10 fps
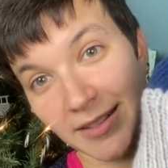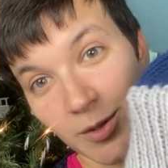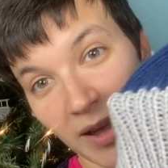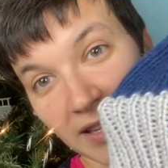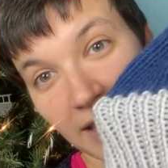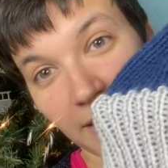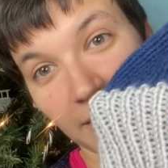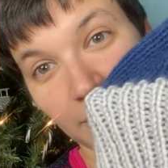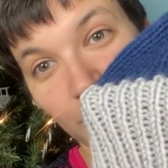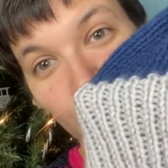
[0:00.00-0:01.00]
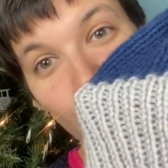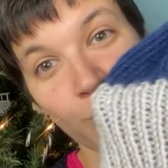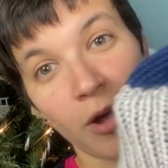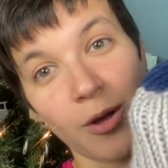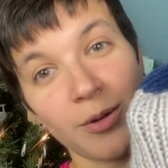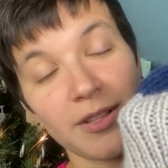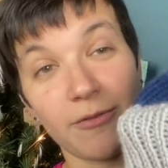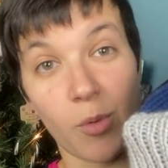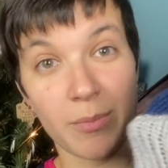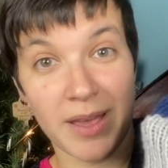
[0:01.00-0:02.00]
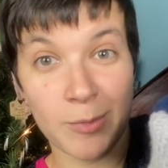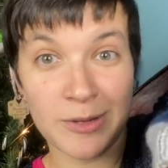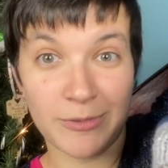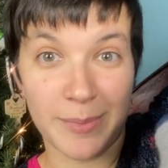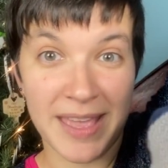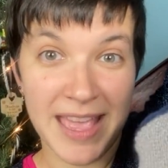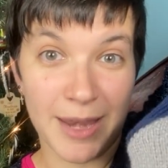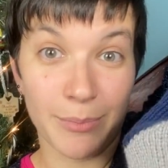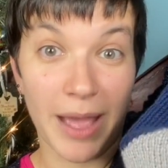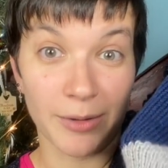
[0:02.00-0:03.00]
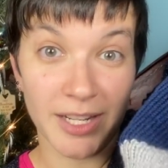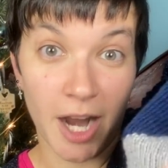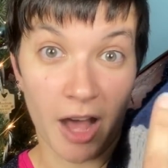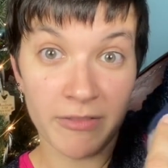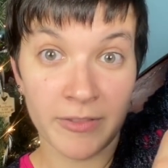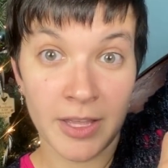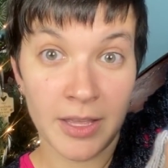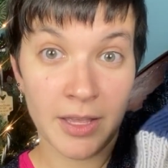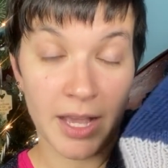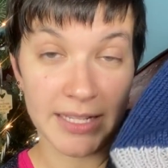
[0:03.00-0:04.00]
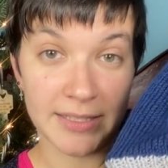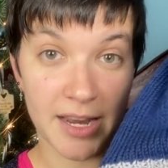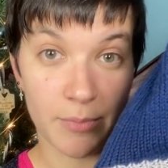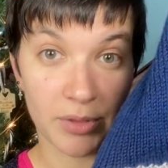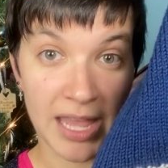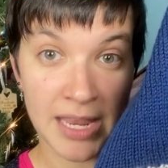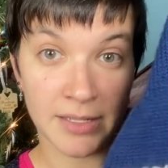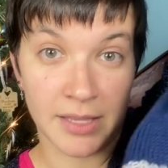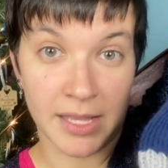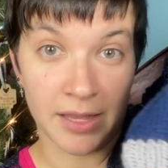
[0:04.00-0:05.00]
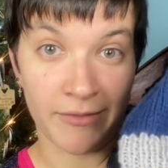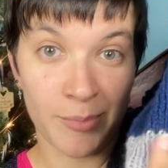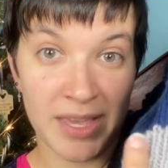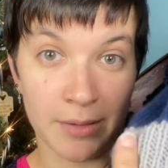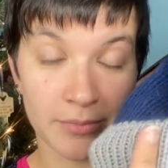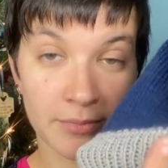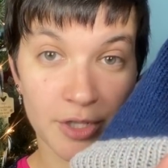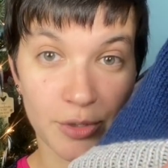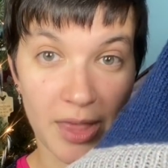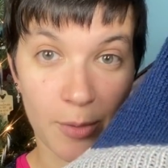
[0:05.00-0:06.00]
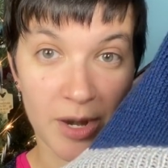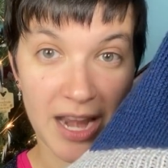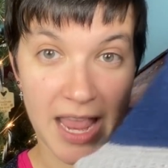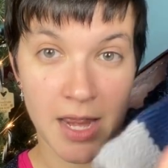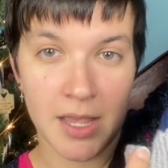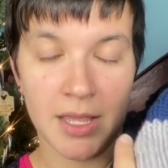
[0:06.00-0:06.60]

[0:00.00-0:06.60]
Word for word: So I did two rows of one by one ribbing and bound it off. I stayed up late till like 11 p.m. to do that one night.